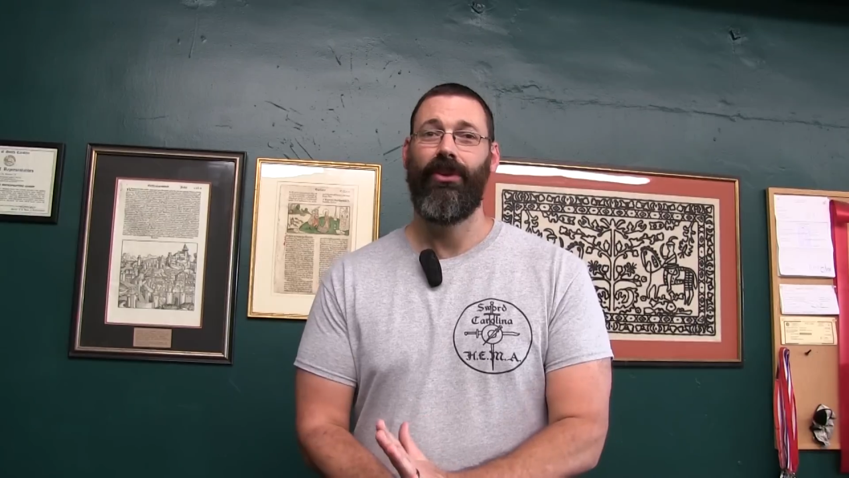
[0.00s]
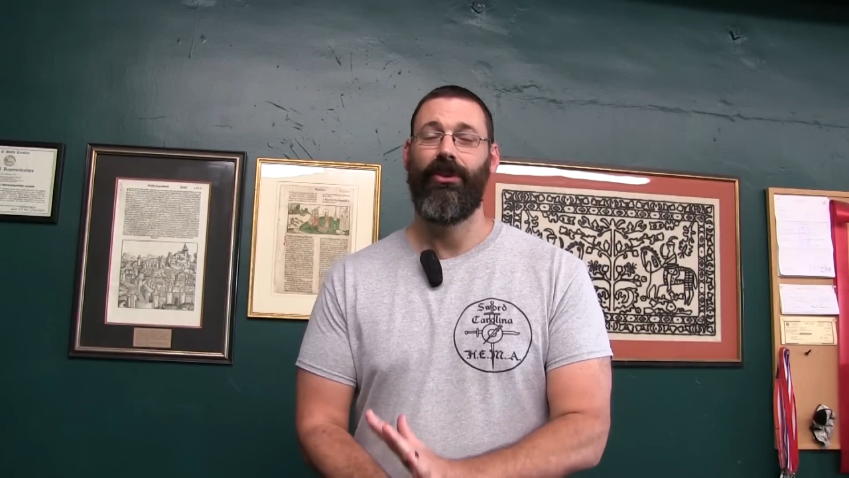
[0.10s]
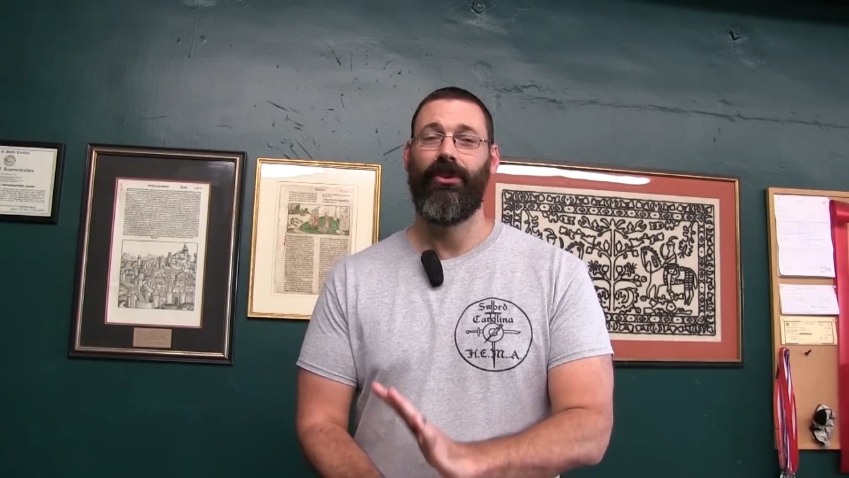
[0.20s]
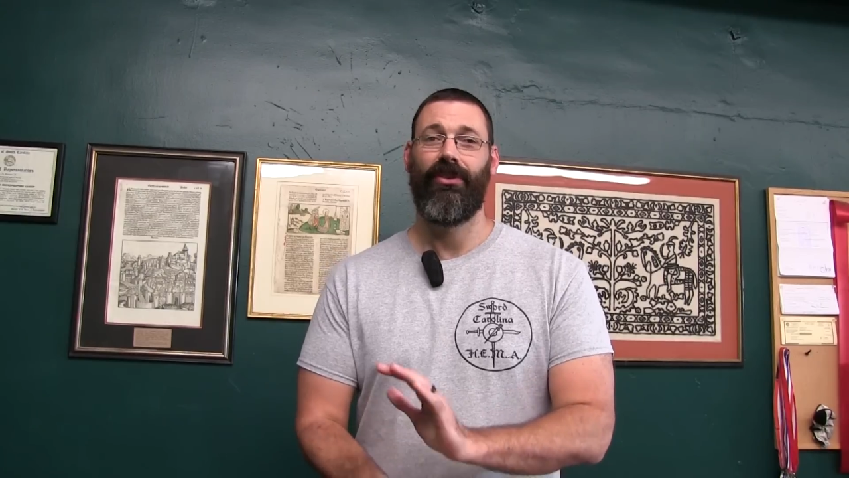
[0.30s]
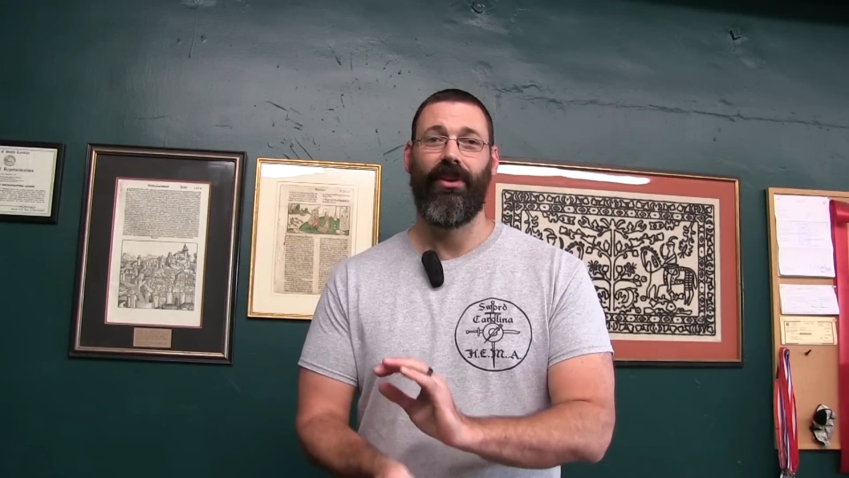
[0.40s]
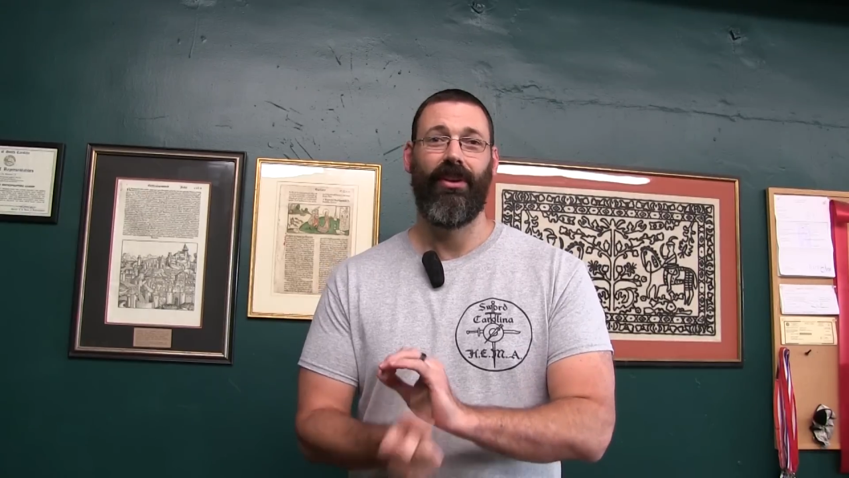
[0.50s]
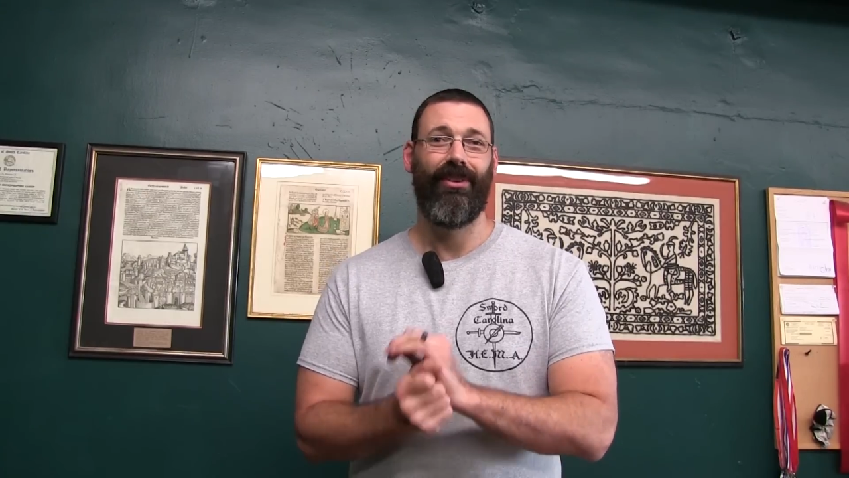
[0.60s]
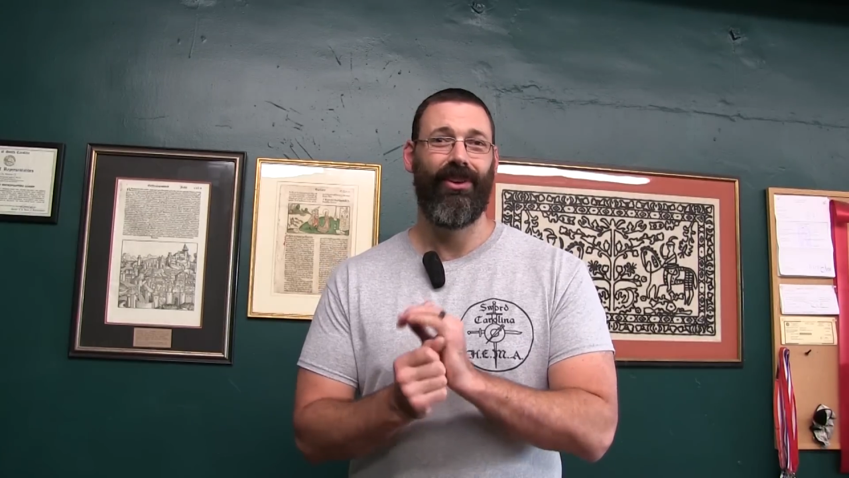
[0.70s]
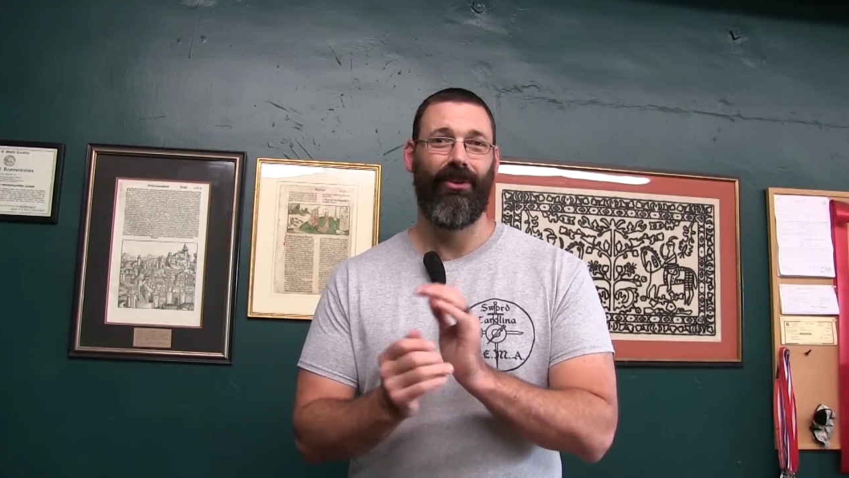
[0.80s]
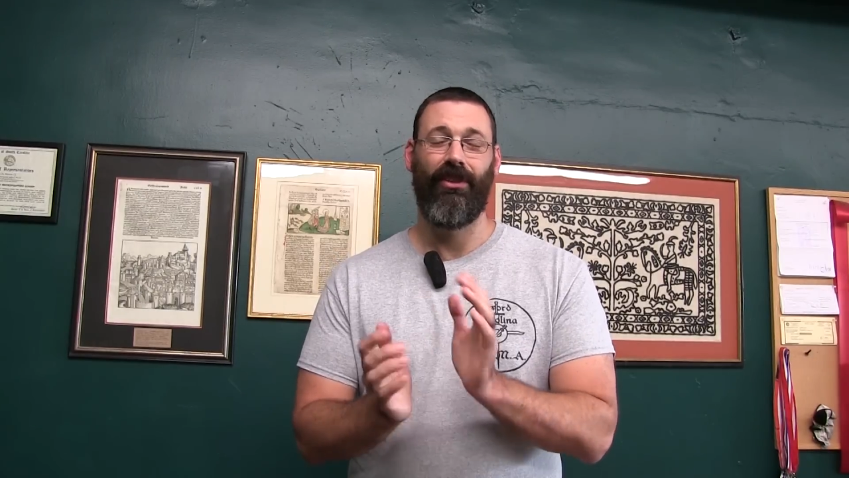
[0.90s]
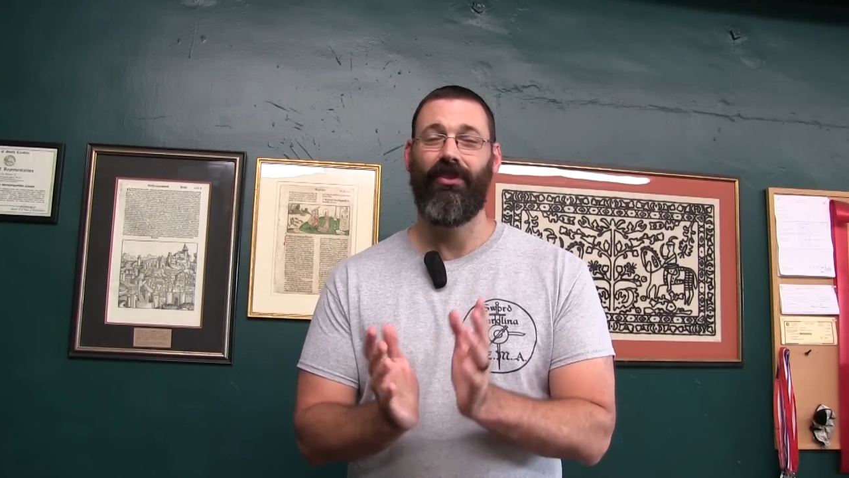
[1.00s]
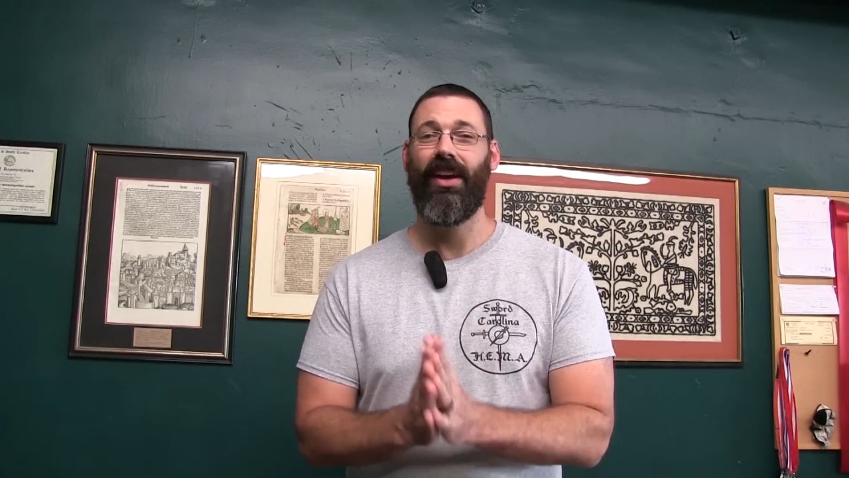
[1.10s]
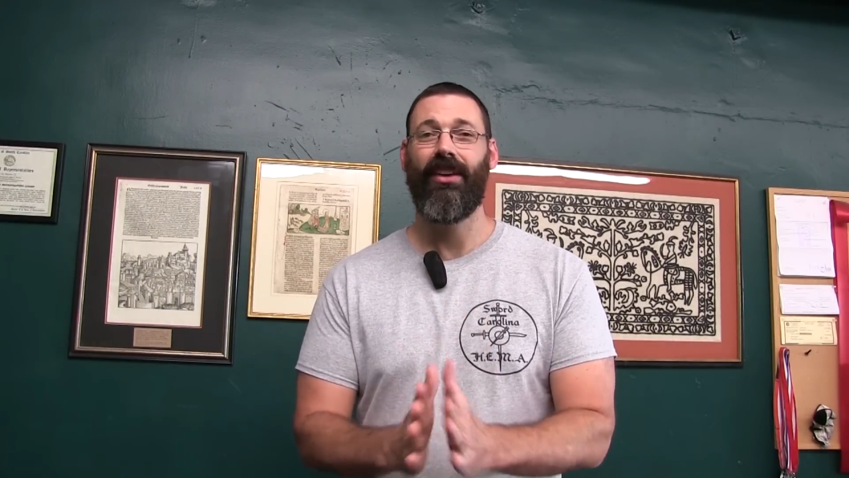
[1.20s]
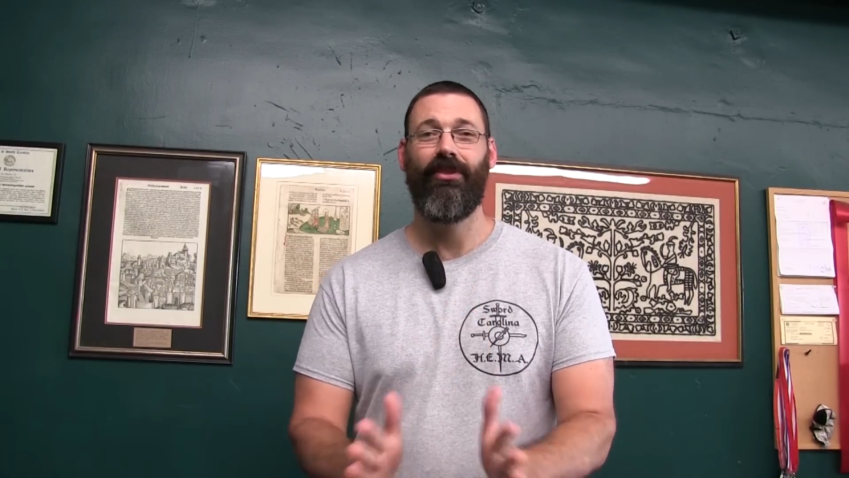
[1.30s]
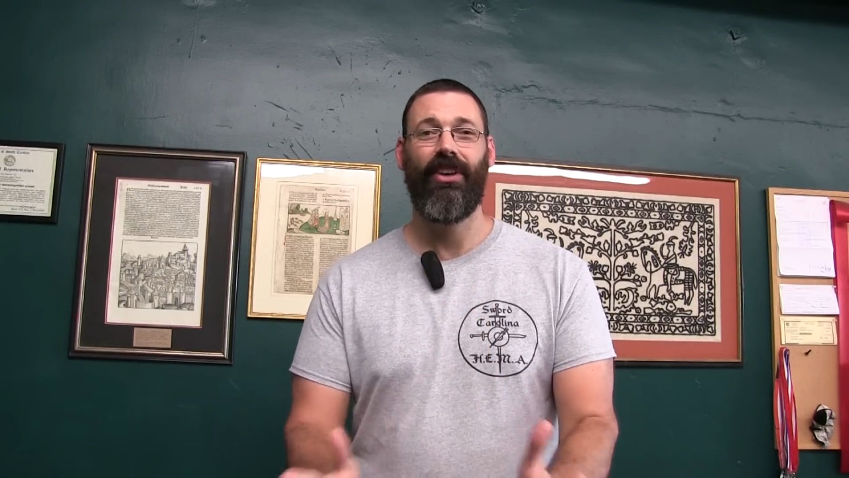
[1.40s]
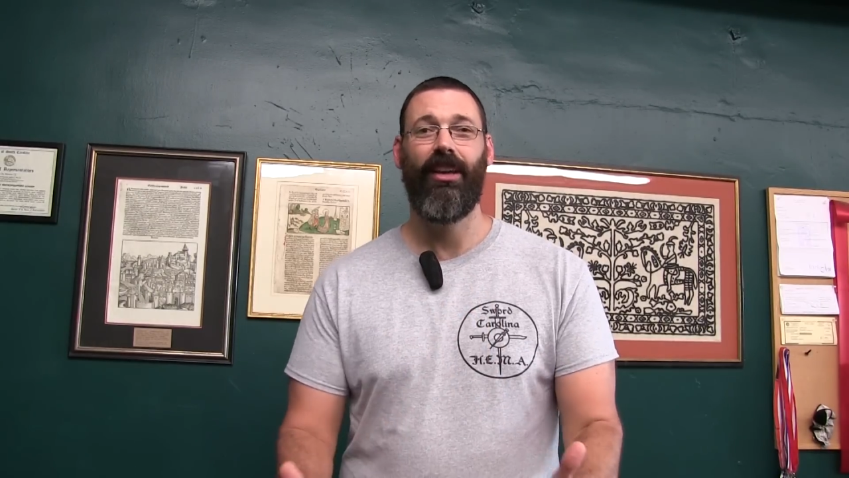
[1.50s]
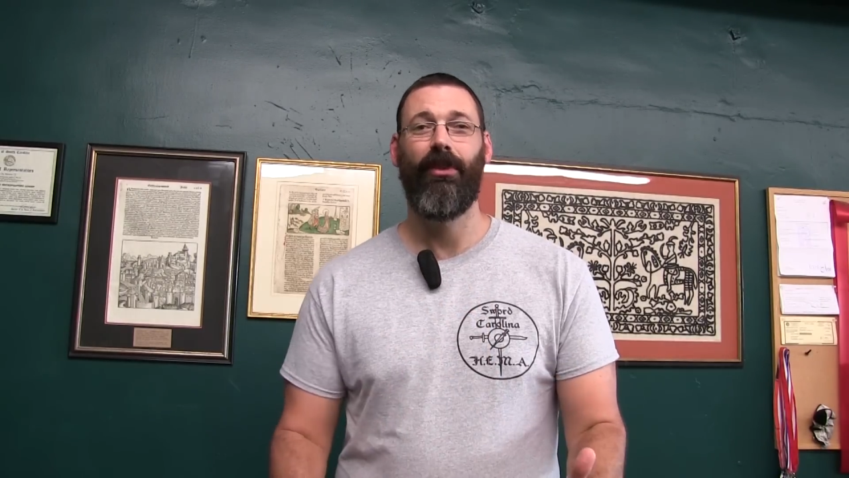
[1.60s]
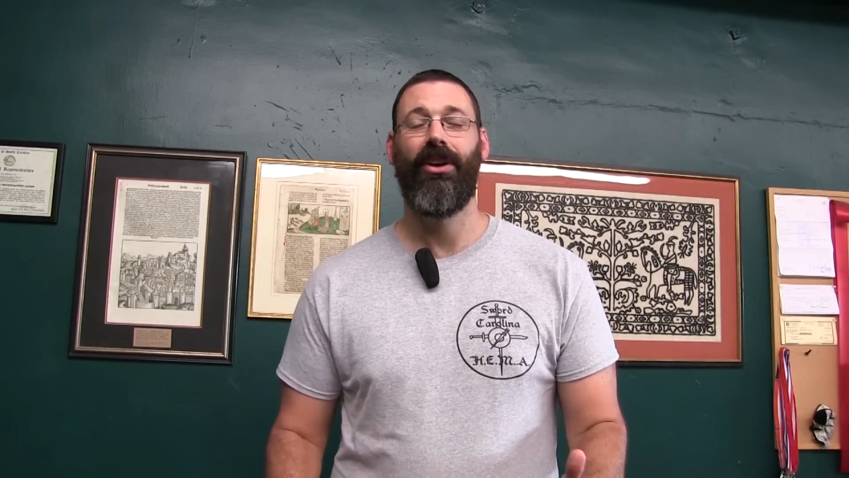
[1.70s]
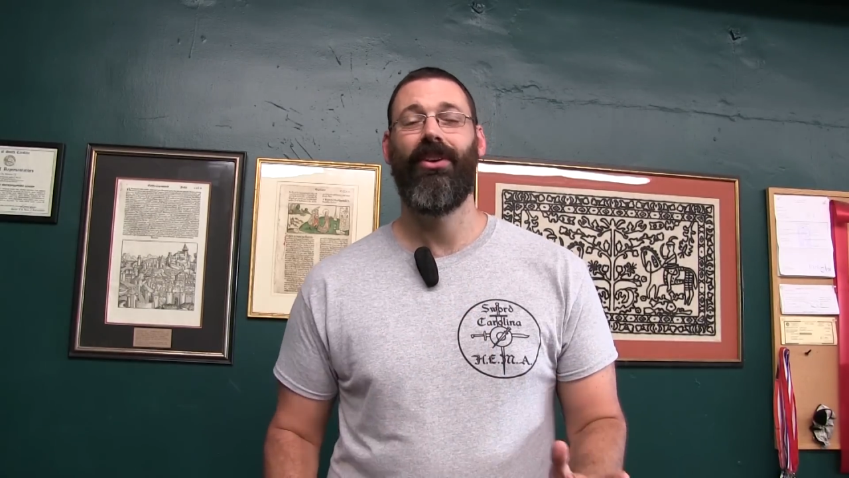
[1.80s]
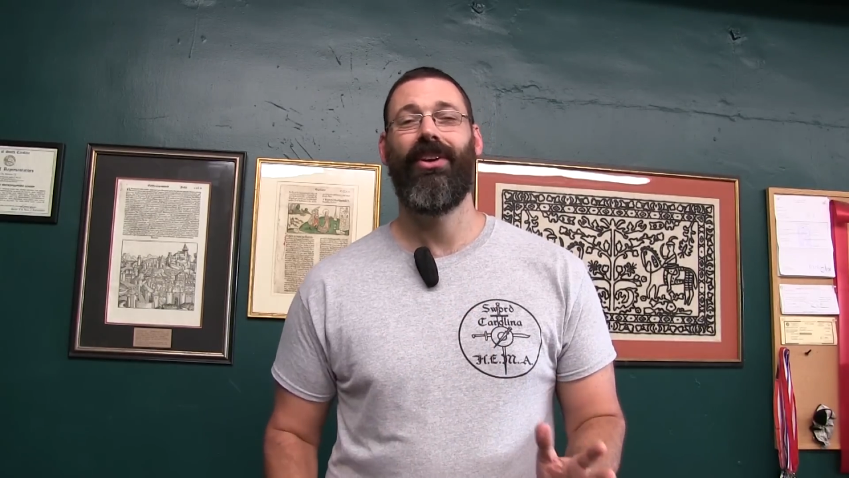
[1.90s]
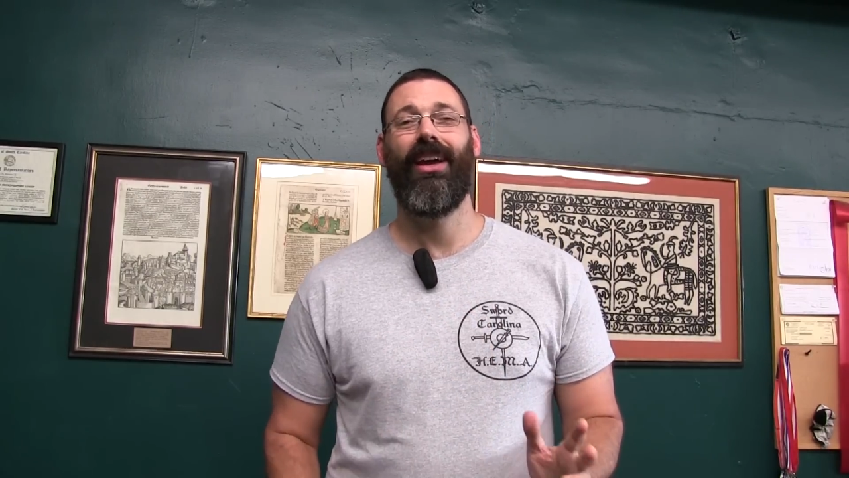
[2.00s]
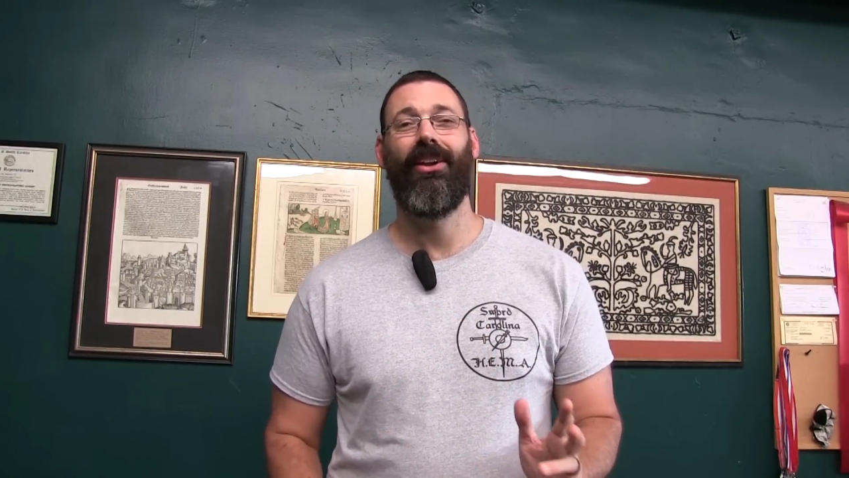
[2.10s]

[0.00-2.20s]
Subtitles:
you're just a fan of HEMA